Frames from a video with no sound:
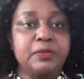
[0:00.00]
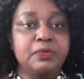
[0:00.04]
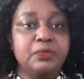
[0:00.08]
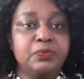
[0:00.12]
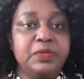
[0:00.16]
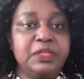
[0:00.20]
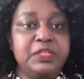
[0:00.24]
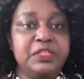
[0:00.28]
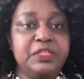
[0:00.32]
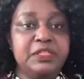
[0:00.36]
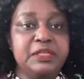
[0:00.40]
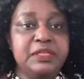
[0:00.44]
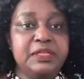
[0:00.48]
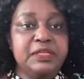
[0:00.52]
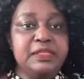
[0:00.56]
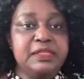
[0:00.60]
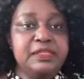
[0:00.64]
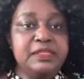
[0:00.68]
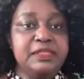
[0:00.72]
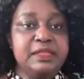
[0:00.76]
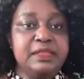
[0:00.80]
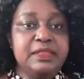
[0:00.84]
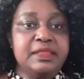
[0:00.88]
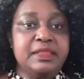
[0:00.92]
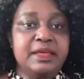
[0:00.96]
which
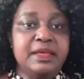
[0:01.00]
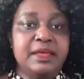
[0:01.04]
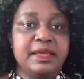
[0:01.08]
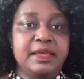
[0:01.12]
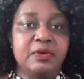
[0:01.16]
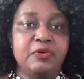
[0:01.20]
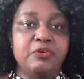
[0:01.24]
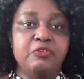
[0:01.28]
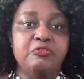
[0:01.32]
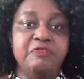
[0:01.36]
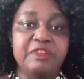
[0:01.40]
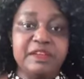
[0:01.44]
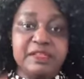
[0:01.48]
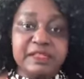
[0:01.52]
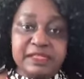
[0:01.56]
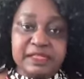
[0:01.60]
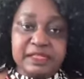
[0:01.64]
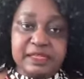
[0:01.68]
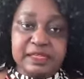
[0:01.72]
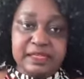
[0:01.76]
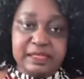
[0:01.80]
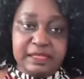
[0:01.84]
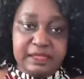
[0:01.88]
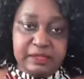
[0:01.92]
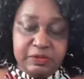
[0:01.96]
is the
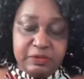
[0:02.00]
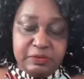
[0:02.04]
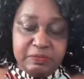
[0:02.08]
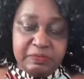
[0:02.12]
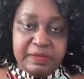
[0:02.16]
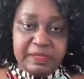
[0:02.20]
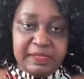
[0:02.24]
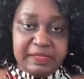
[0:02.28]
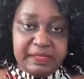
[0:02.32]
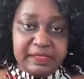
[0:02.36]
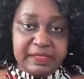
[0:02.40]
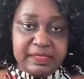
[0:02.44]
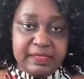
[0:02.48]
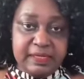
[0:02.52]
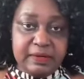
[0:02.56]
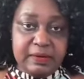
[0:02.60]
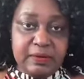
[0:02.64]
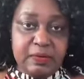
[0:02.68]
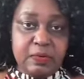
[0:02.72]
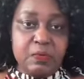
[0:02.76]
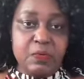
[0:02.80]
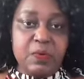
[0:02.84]
overseas domestic